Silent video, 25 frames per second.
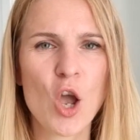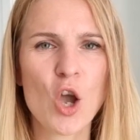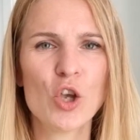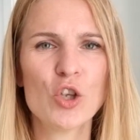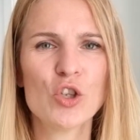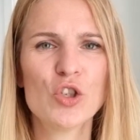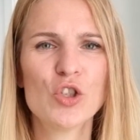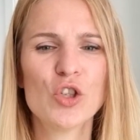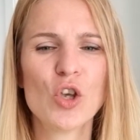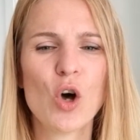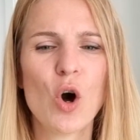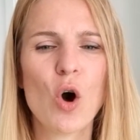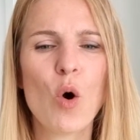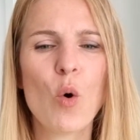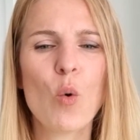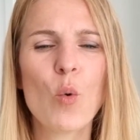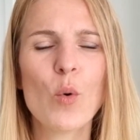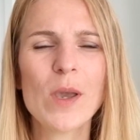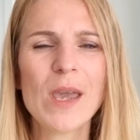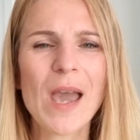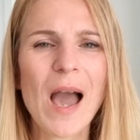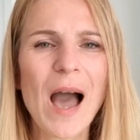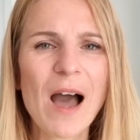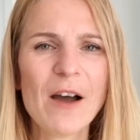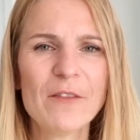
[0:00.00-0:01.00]
So
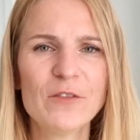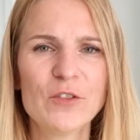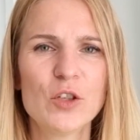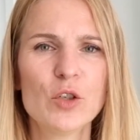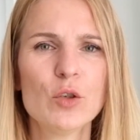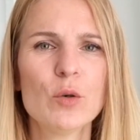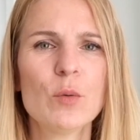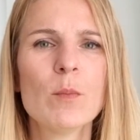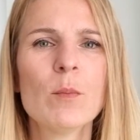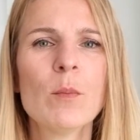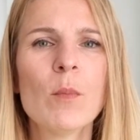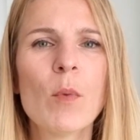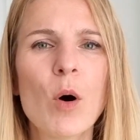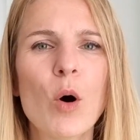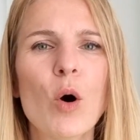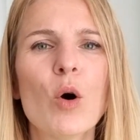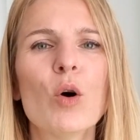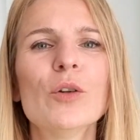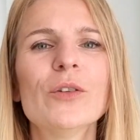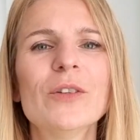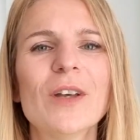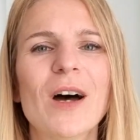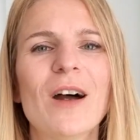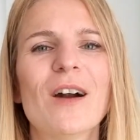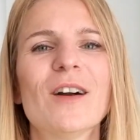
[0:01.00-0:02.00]
we have to
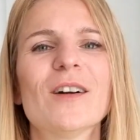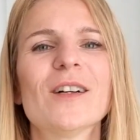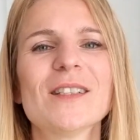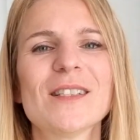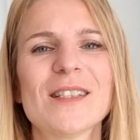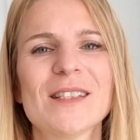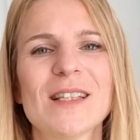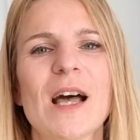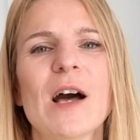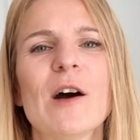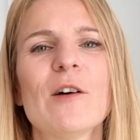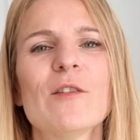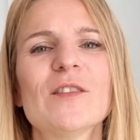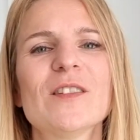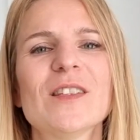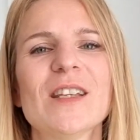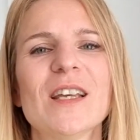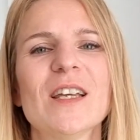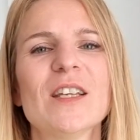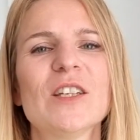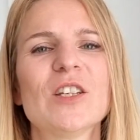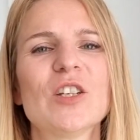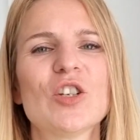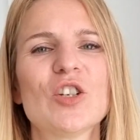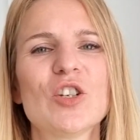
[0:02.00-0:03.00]
mold ourselves
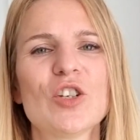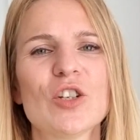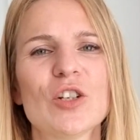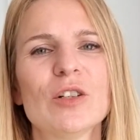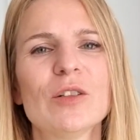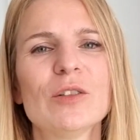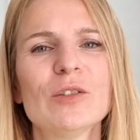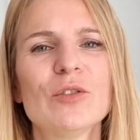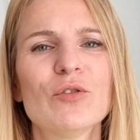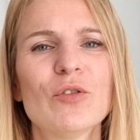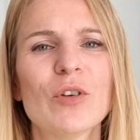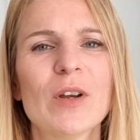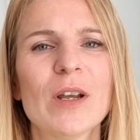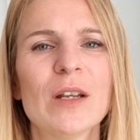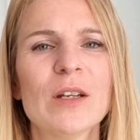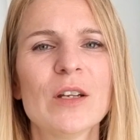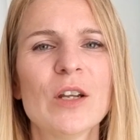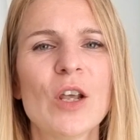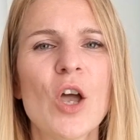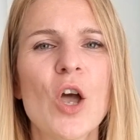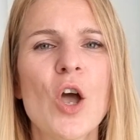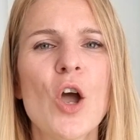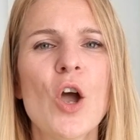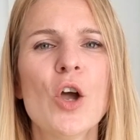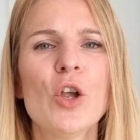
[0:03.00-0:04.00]
as
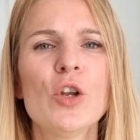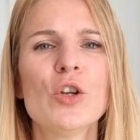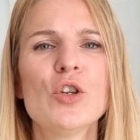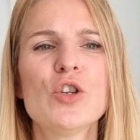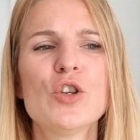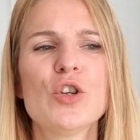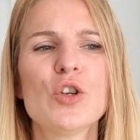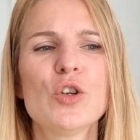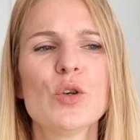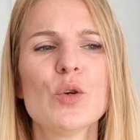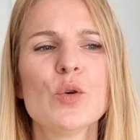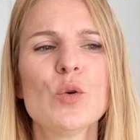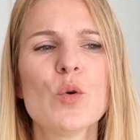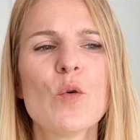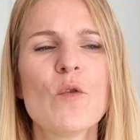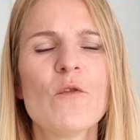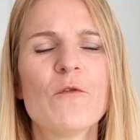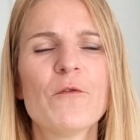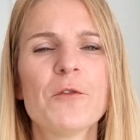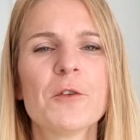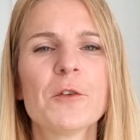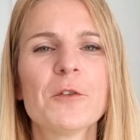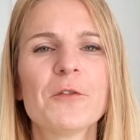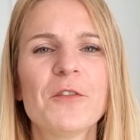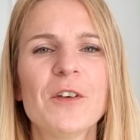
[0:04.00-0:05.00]
children to
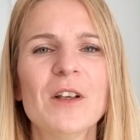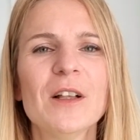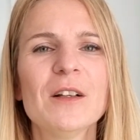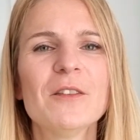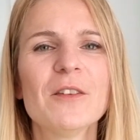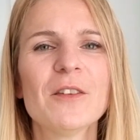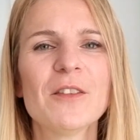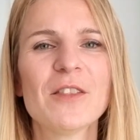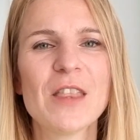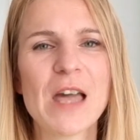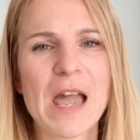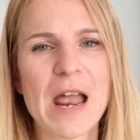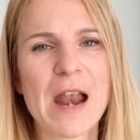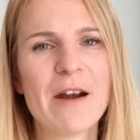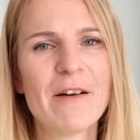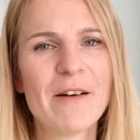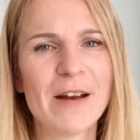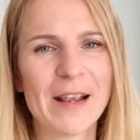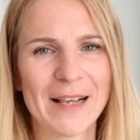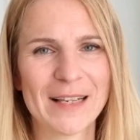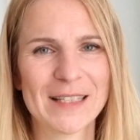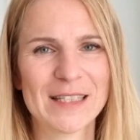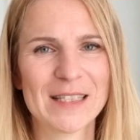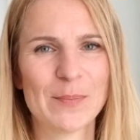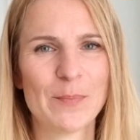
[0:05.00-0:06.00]
fulfill their
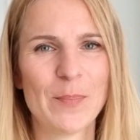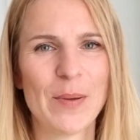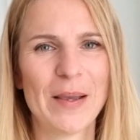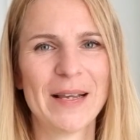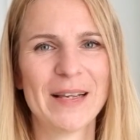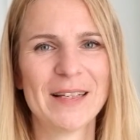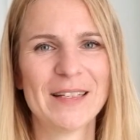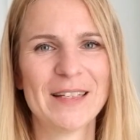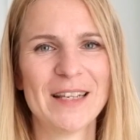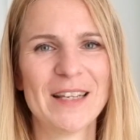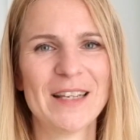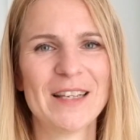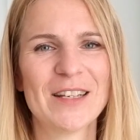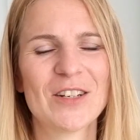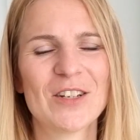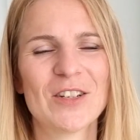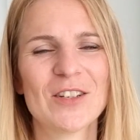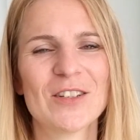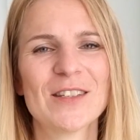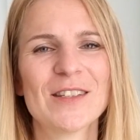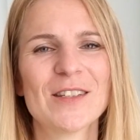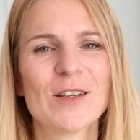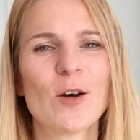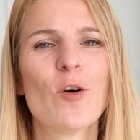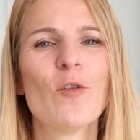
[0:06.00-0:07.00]

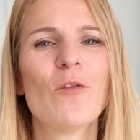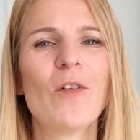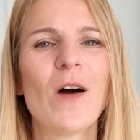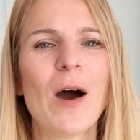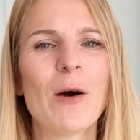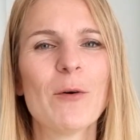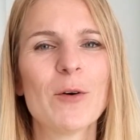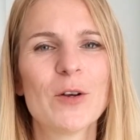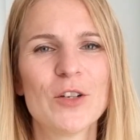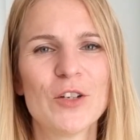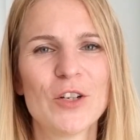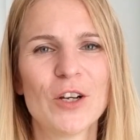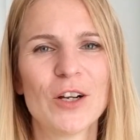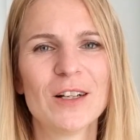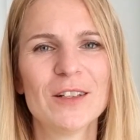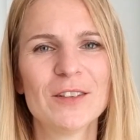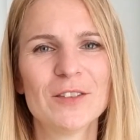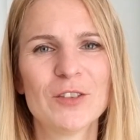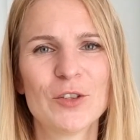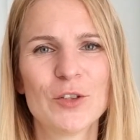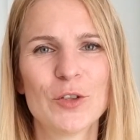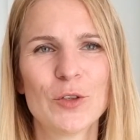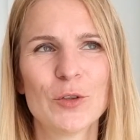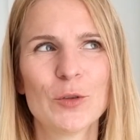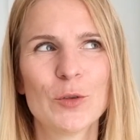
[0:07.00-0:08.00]
expectations of how a child
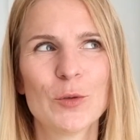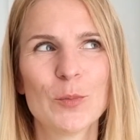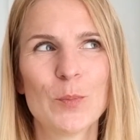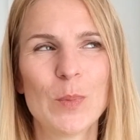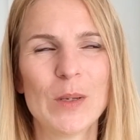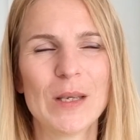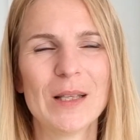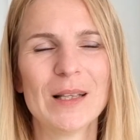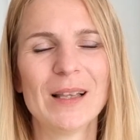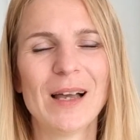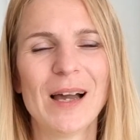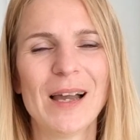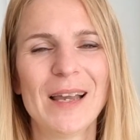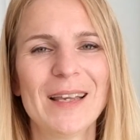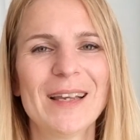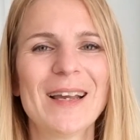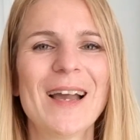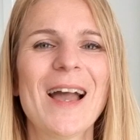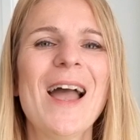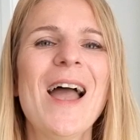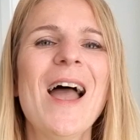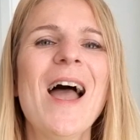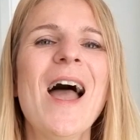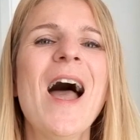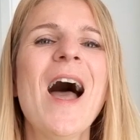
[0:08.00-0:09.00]
should be like,
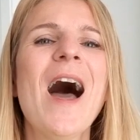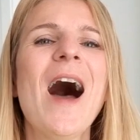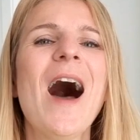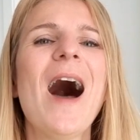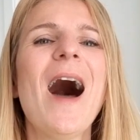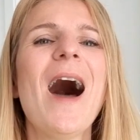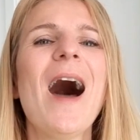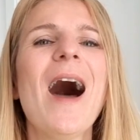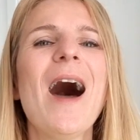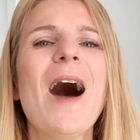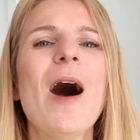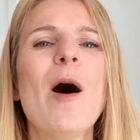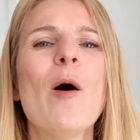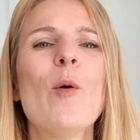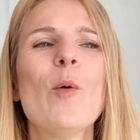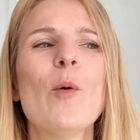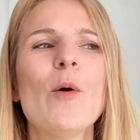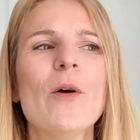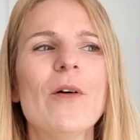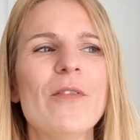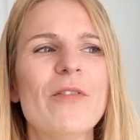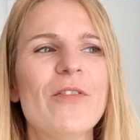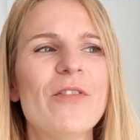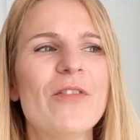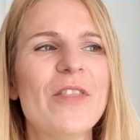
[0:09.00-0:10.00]
how
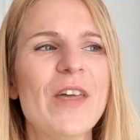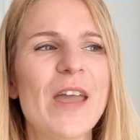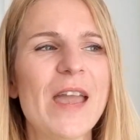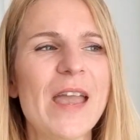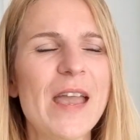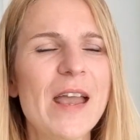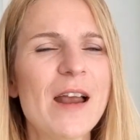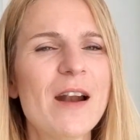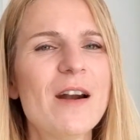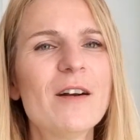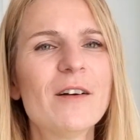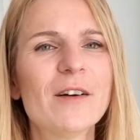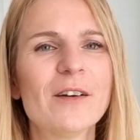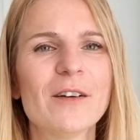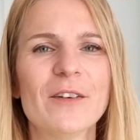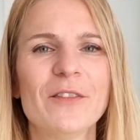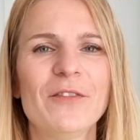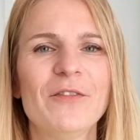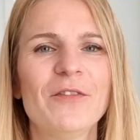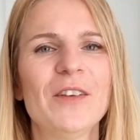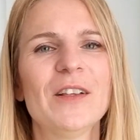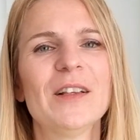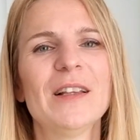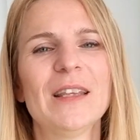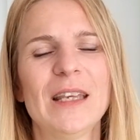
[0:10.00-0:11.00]
they're
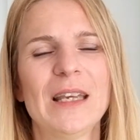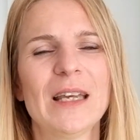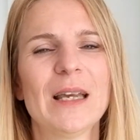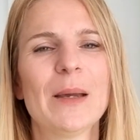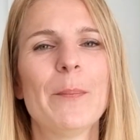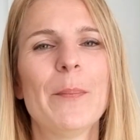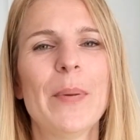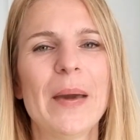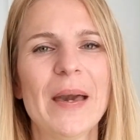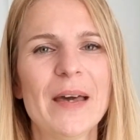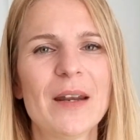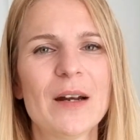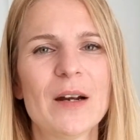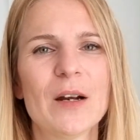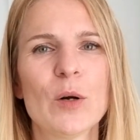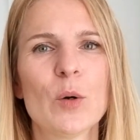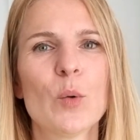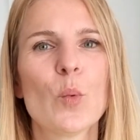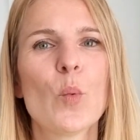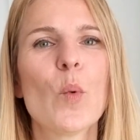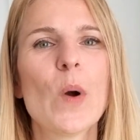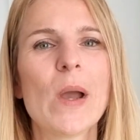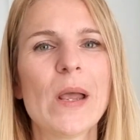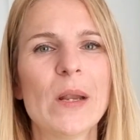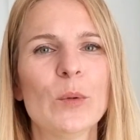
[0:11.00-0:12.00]
feeling better
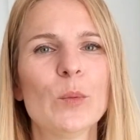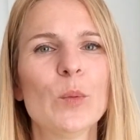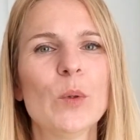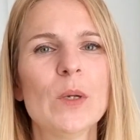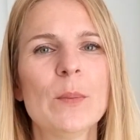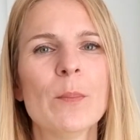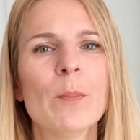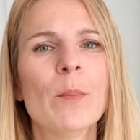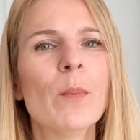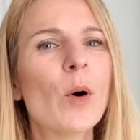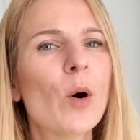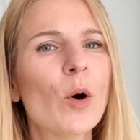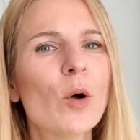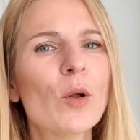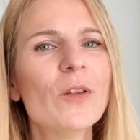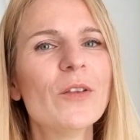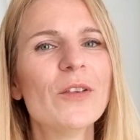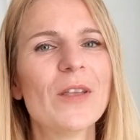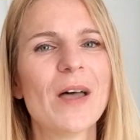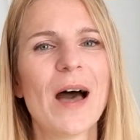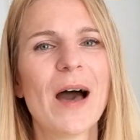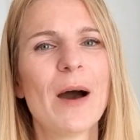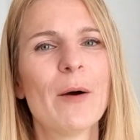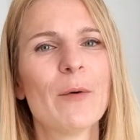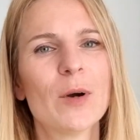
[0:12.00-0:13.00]
when we mold
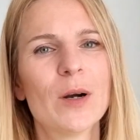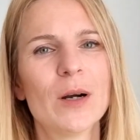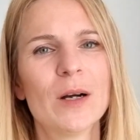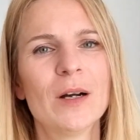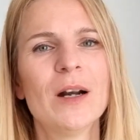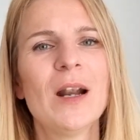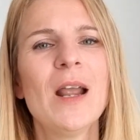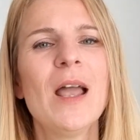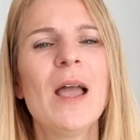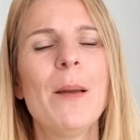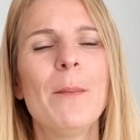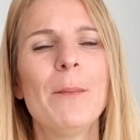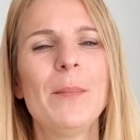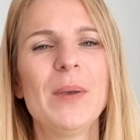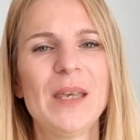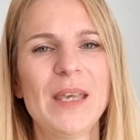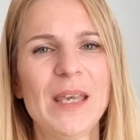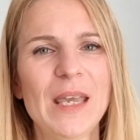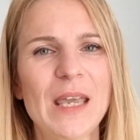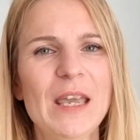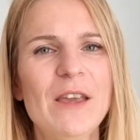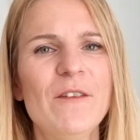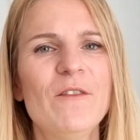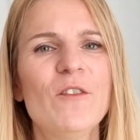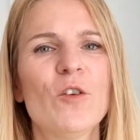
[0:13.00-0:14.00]
our
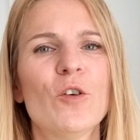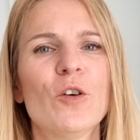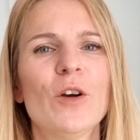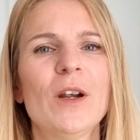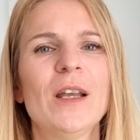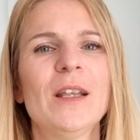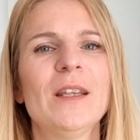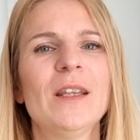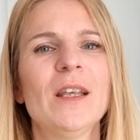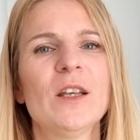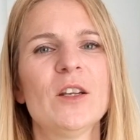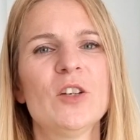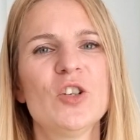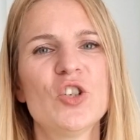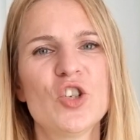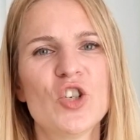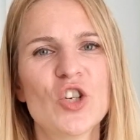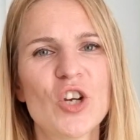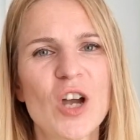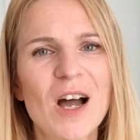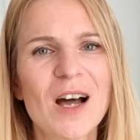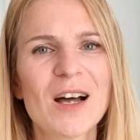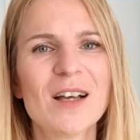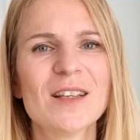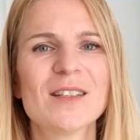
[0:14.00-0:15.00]
behavior and
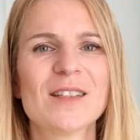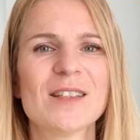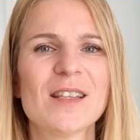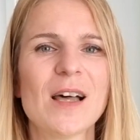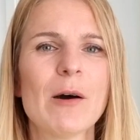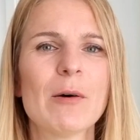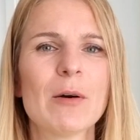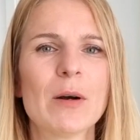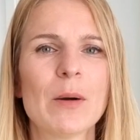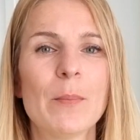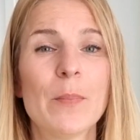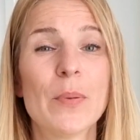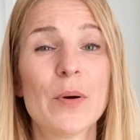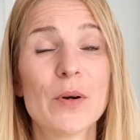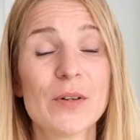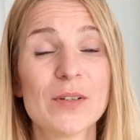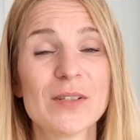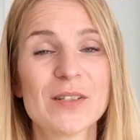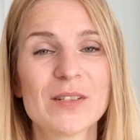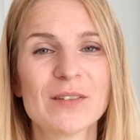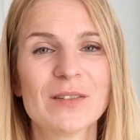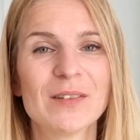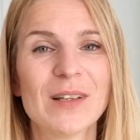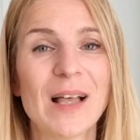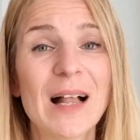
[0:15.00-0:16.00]
adjust our
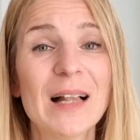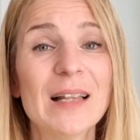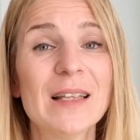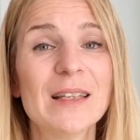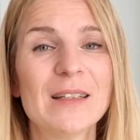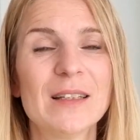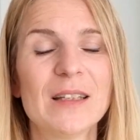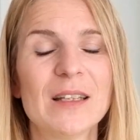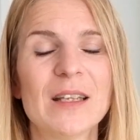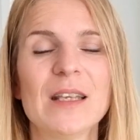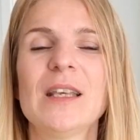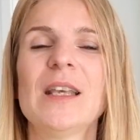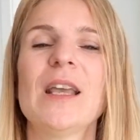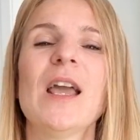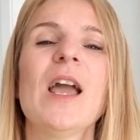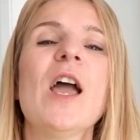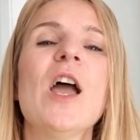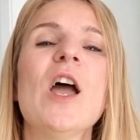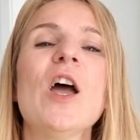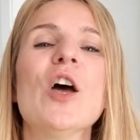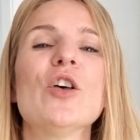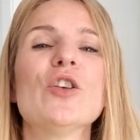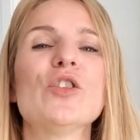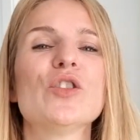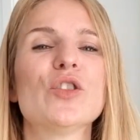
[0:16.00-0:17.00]
personality
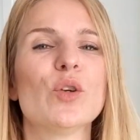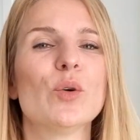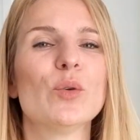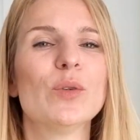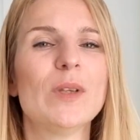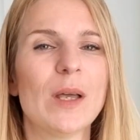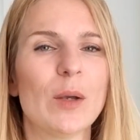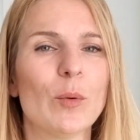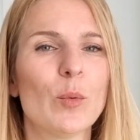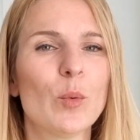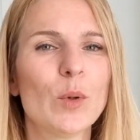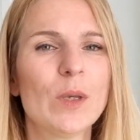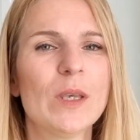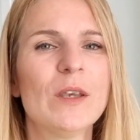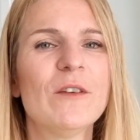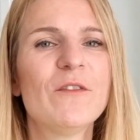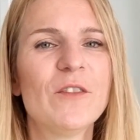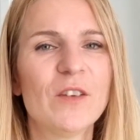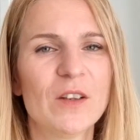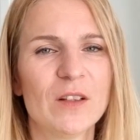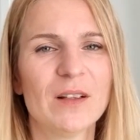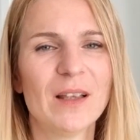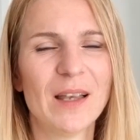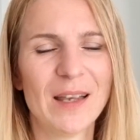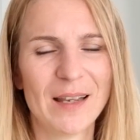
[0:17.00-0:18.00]
so that we
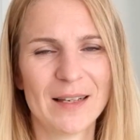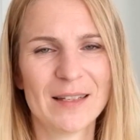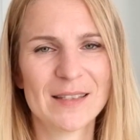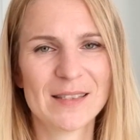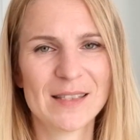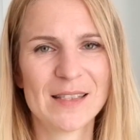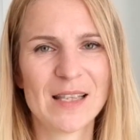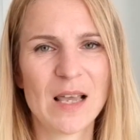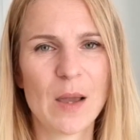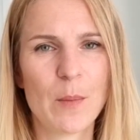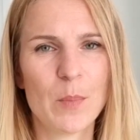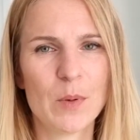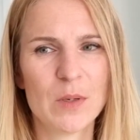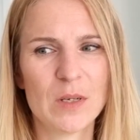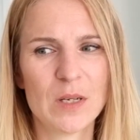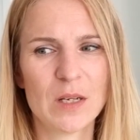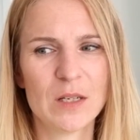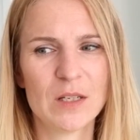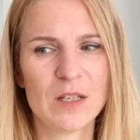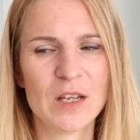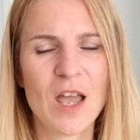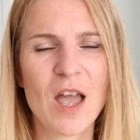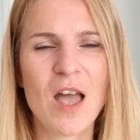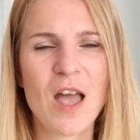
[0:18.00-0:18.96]
feel accepted.